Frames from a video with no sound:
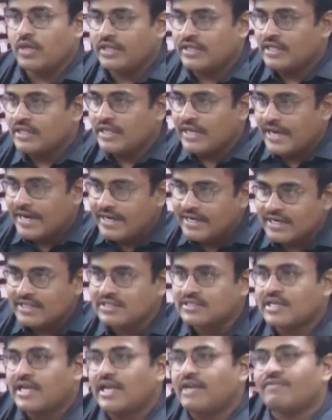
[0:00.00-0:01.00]
then the
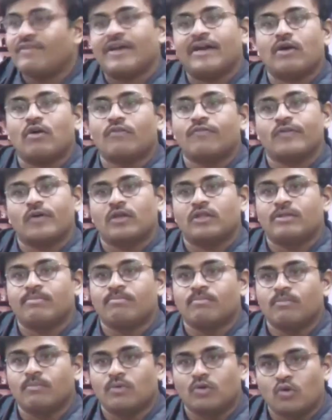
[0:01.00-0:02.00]
entrance gateway of the
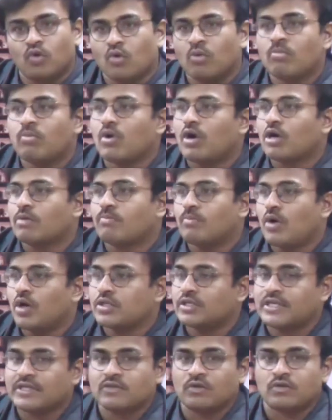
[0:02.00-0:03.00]
tomb or
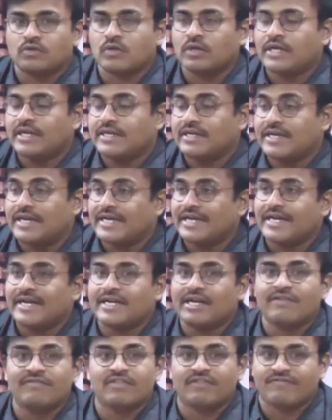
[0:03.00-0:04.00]
mosque is also
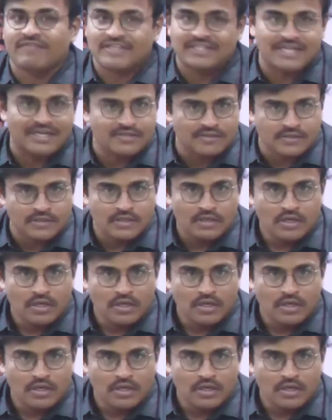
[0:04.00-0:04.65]
decorated with facades.